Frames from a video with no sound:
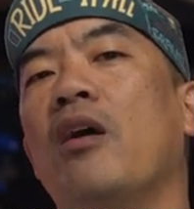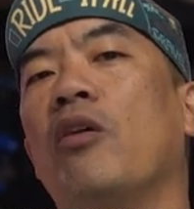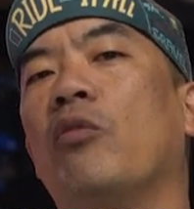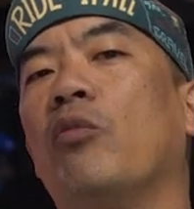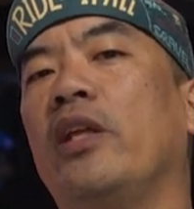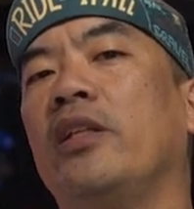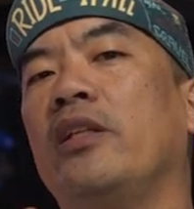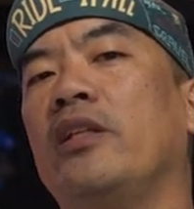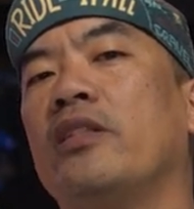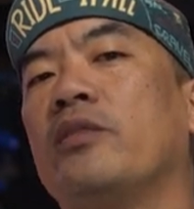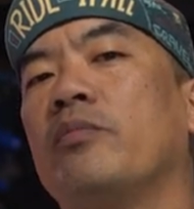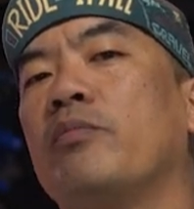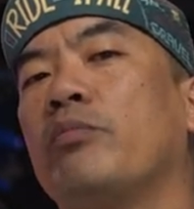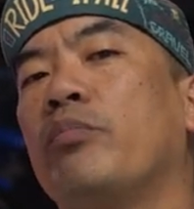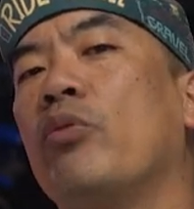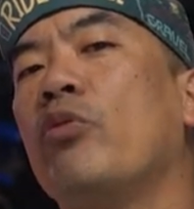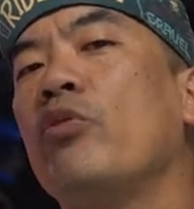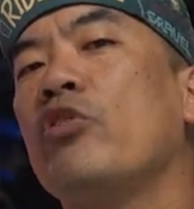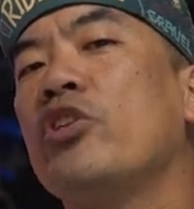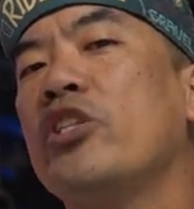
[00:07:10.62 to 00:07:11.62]
When it's
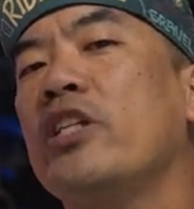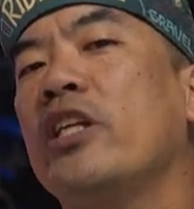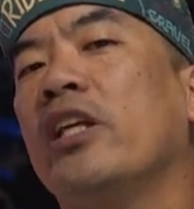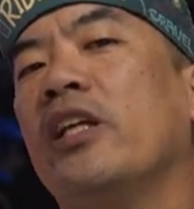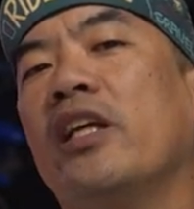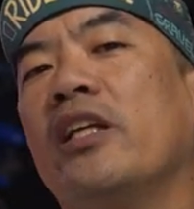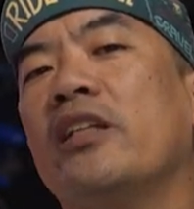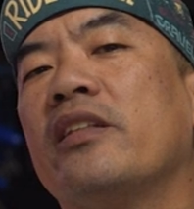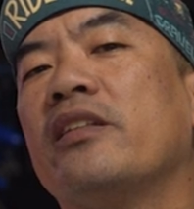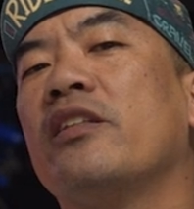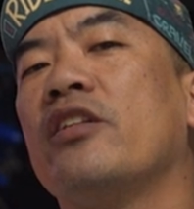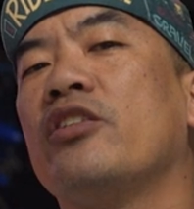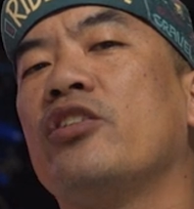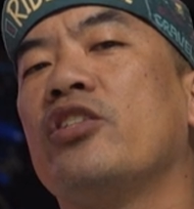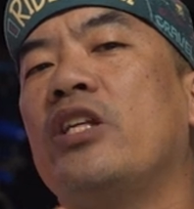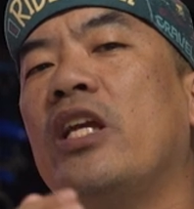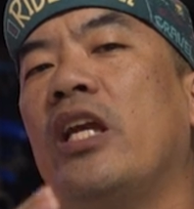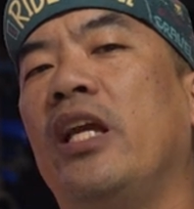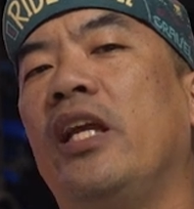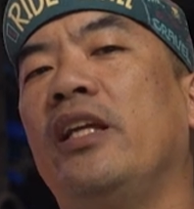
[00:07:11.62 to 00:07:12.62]
pushing it, the
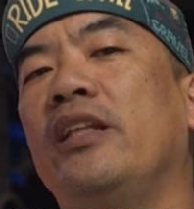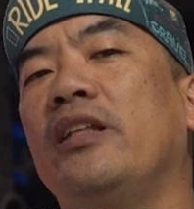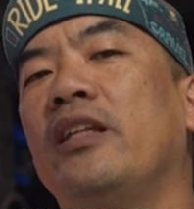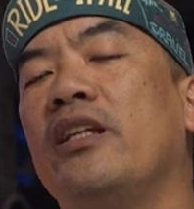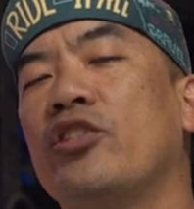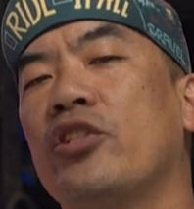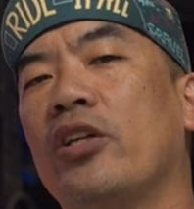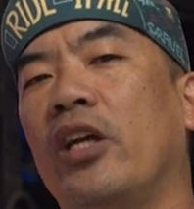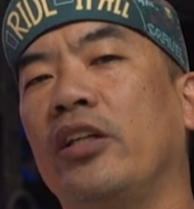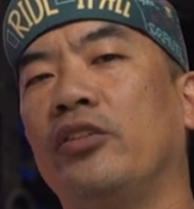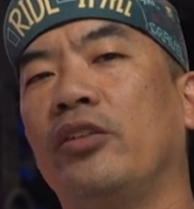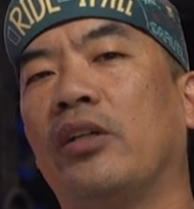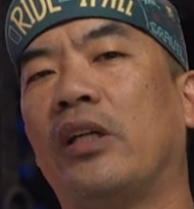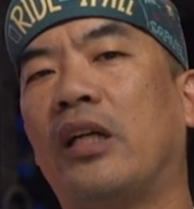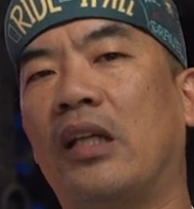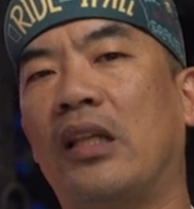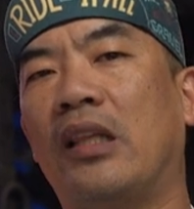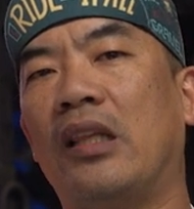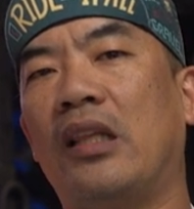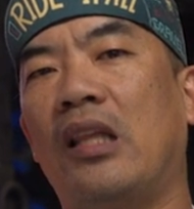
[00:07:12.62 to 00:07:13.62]
chain is trying to
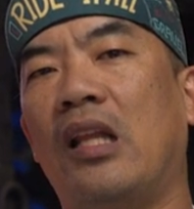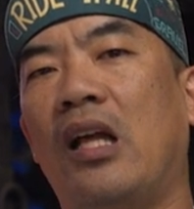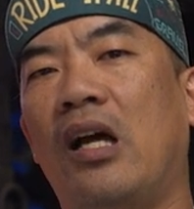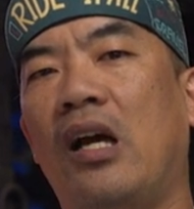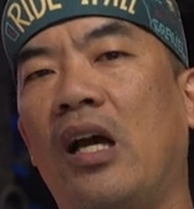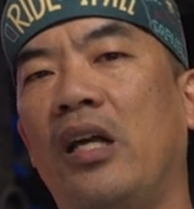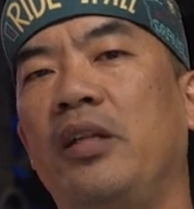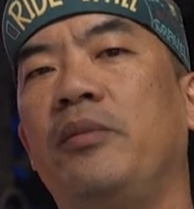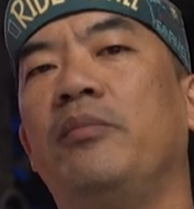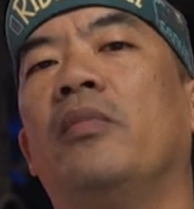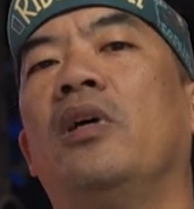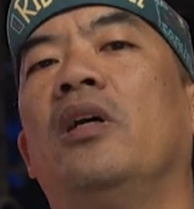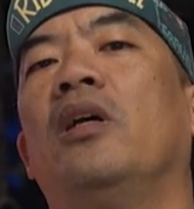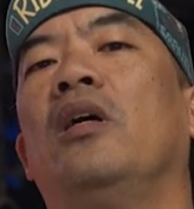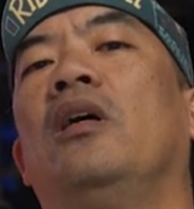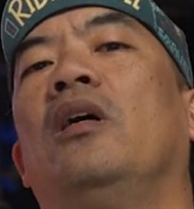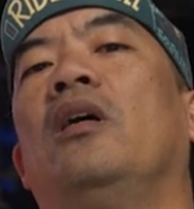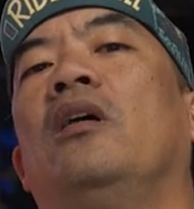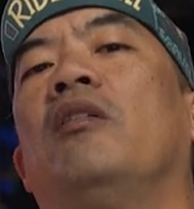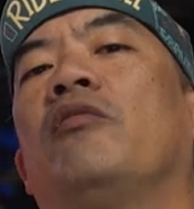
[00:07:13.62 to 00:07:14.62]
climb
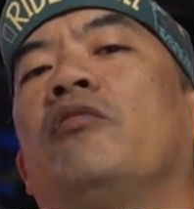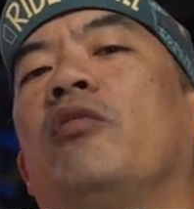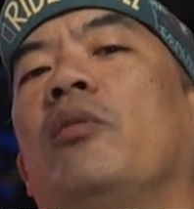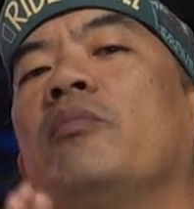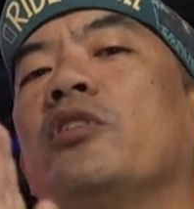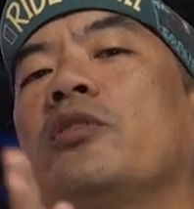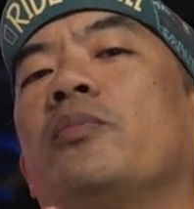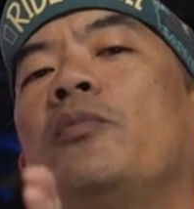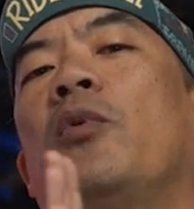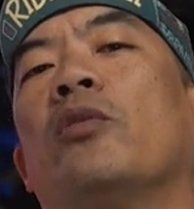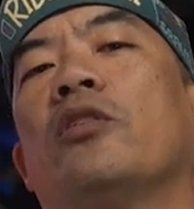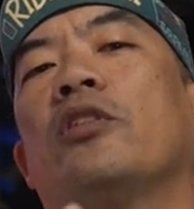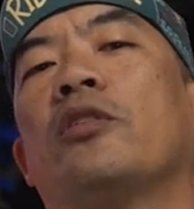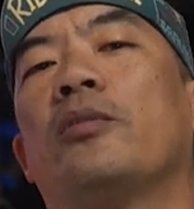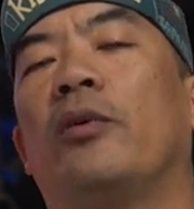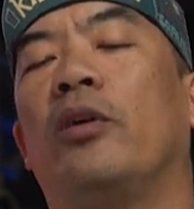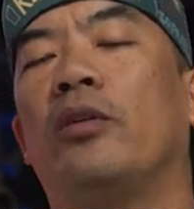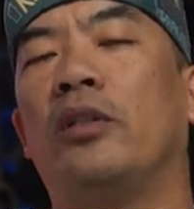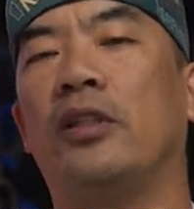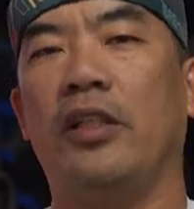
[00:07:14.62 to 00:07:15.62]
from the smaller
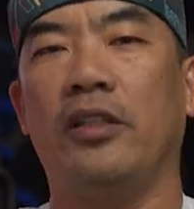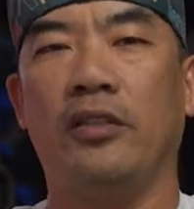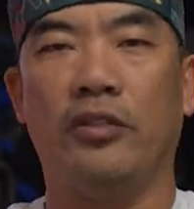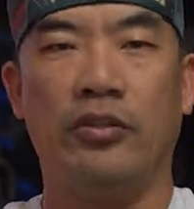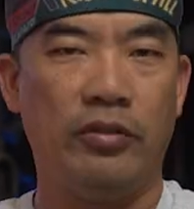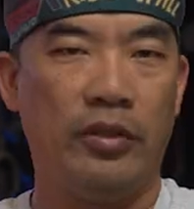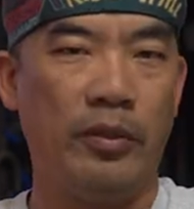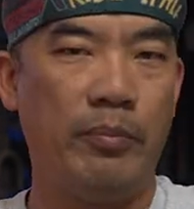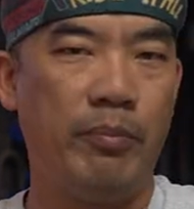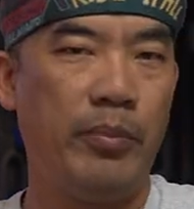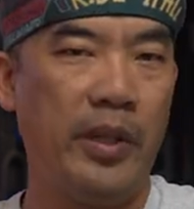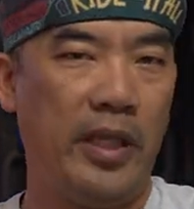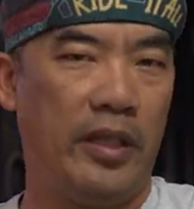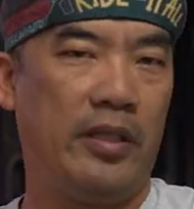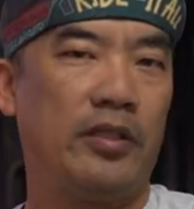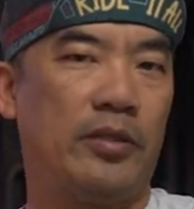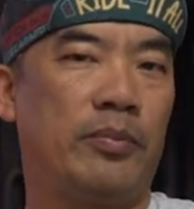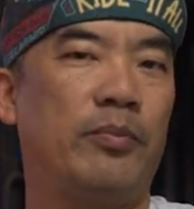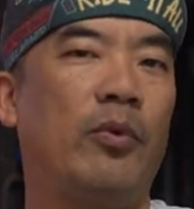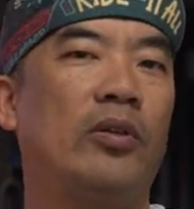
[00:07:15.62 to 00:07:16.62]
spoklet to the
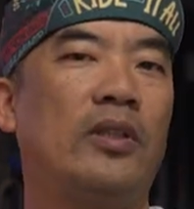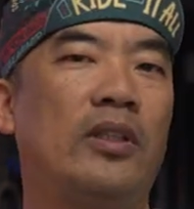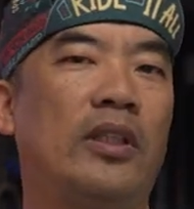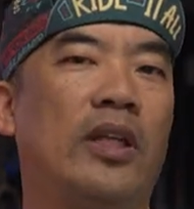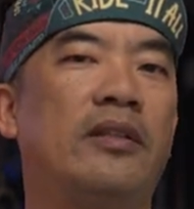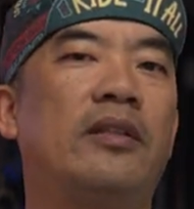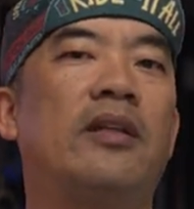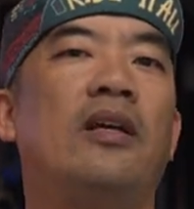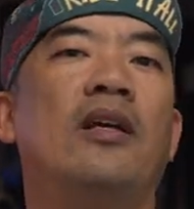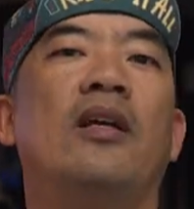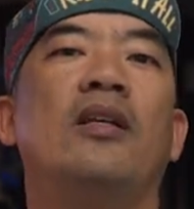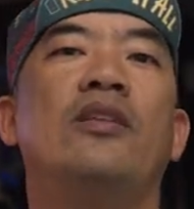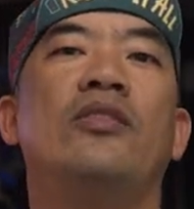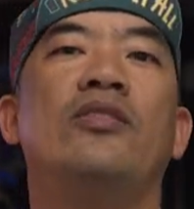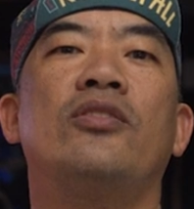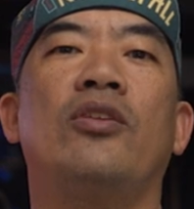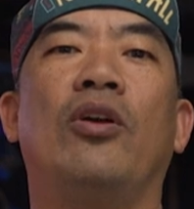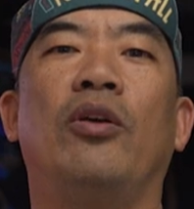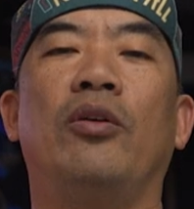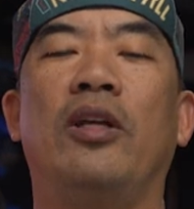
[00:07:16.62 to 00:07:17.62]
bigger spoklet.
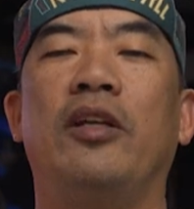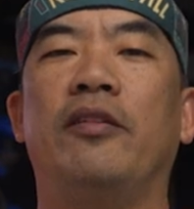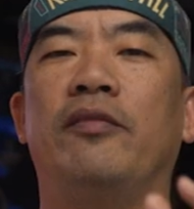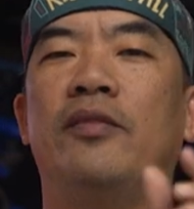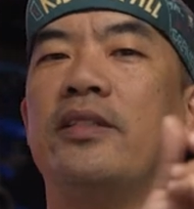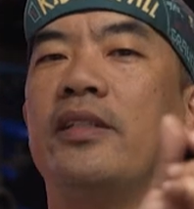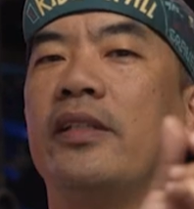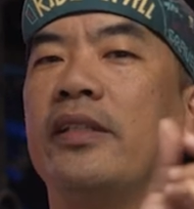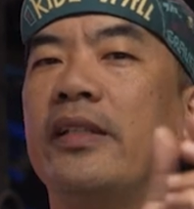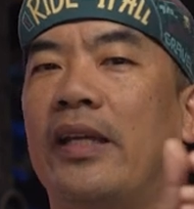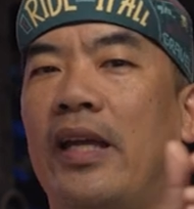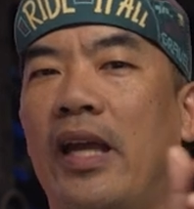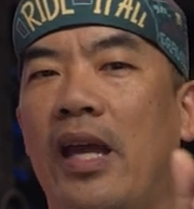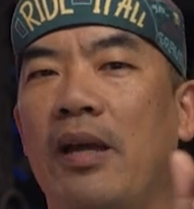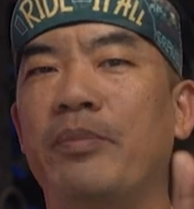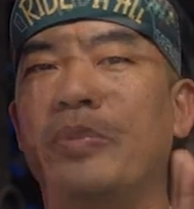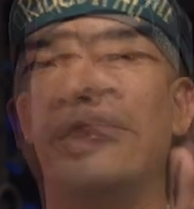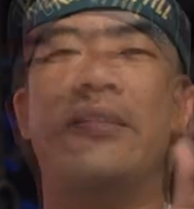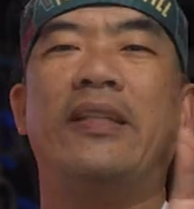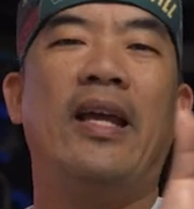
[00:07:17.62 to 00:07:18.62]
So if there's a
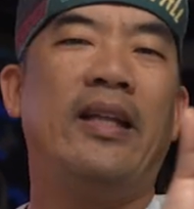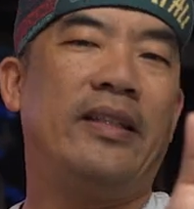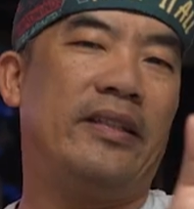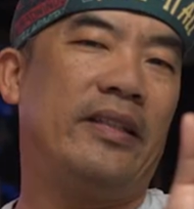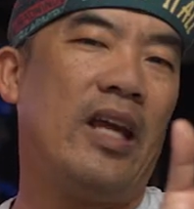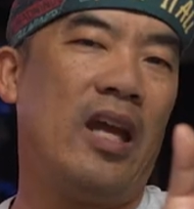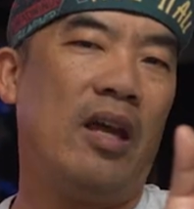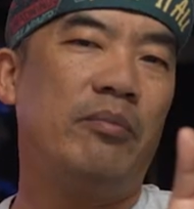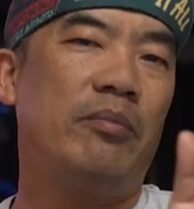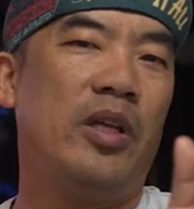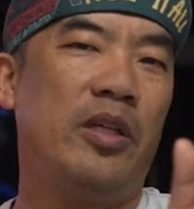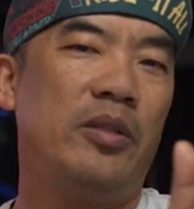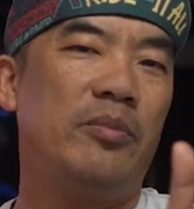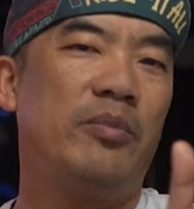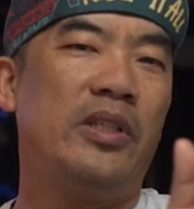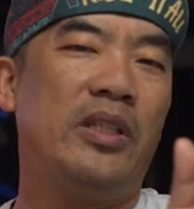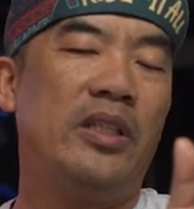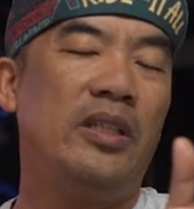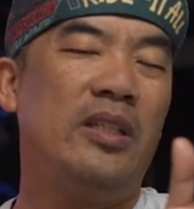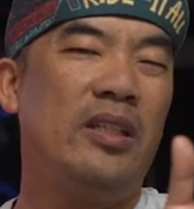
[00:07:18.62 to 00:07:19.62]
gap, that gap
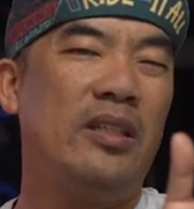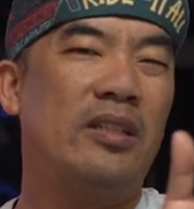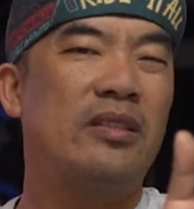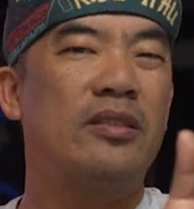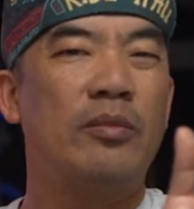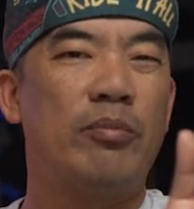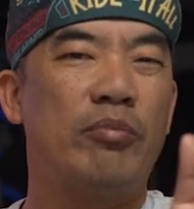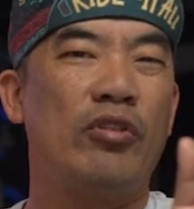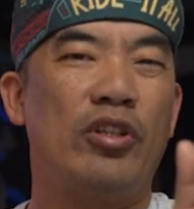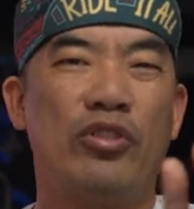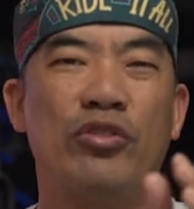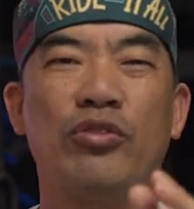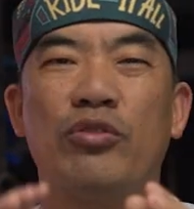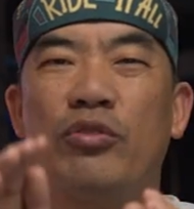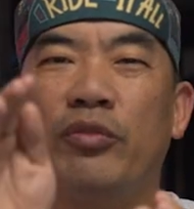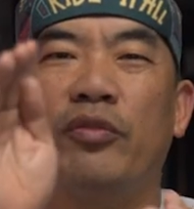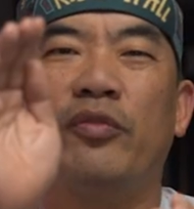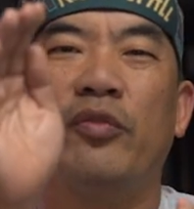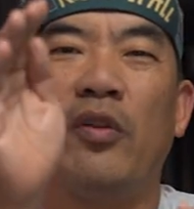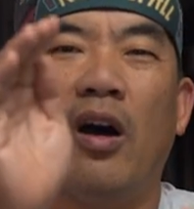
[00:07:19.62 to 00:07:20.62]
maybe is the bridge
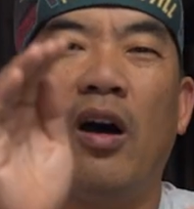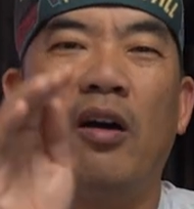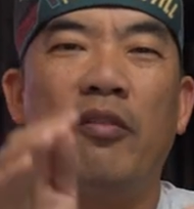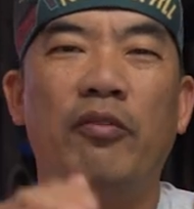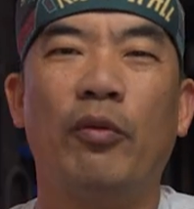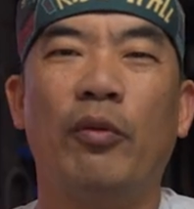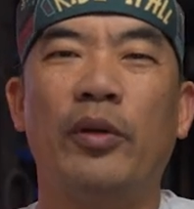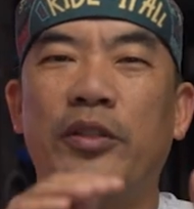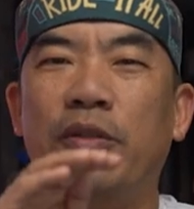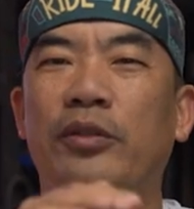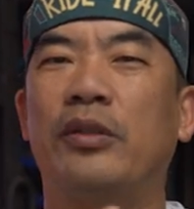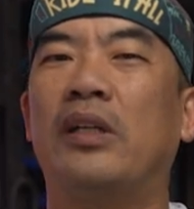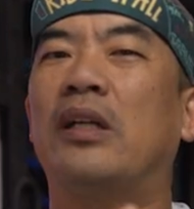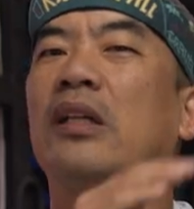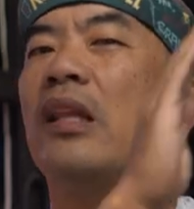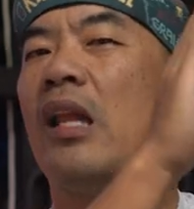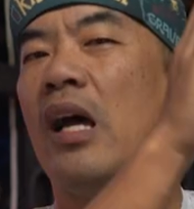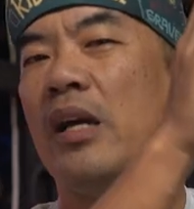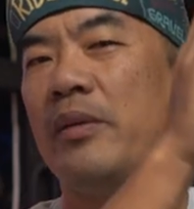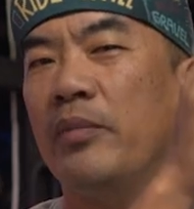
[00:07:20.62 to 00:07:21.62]
too far for it to
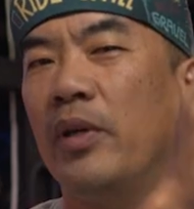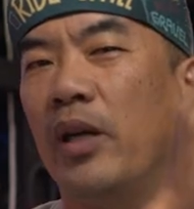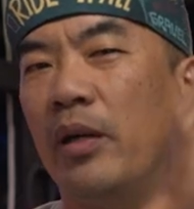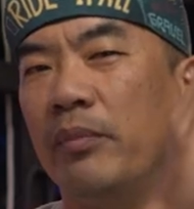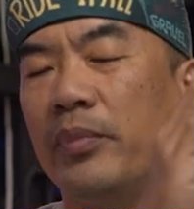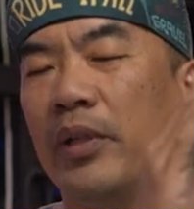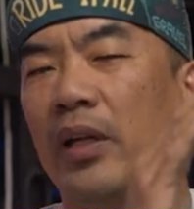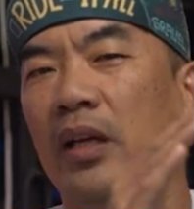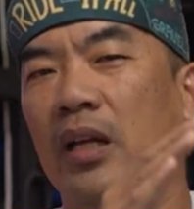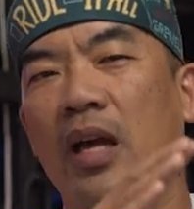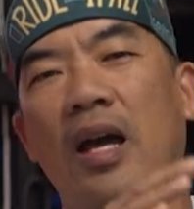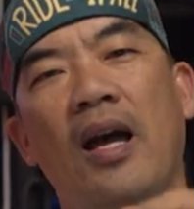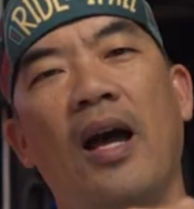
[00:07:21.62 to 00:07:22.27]
climb up.